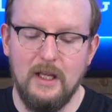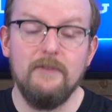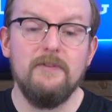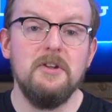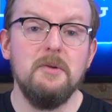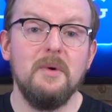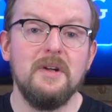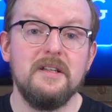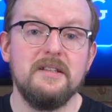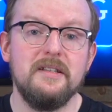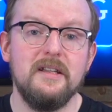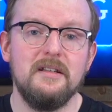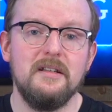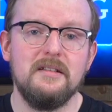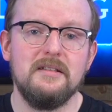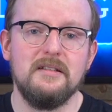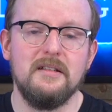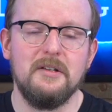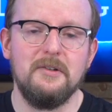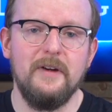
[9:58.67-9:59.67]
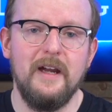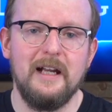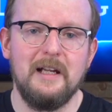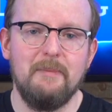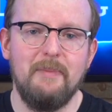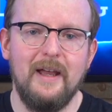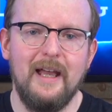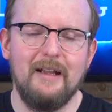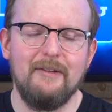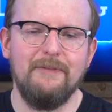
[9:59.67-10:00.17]
If you want to send us a Crack a
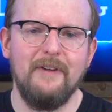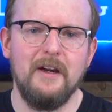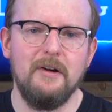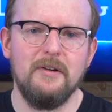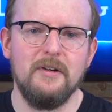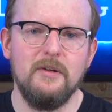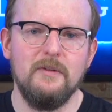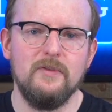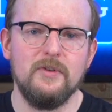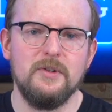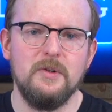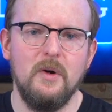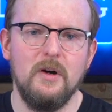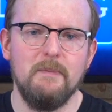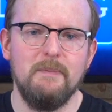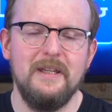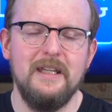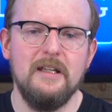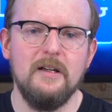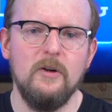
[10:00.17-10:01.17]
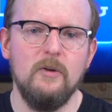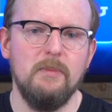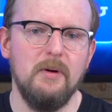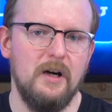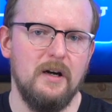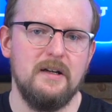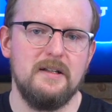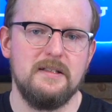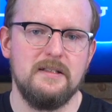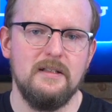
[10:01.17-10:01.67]
Pack, fire it over to our P.O.
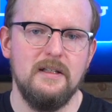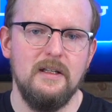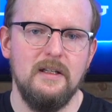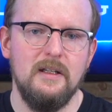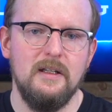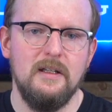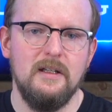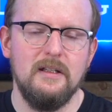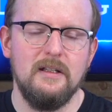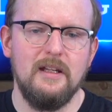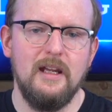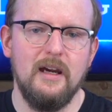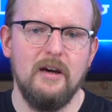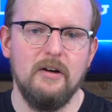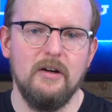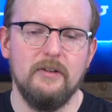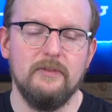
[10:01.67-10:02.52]
Box, care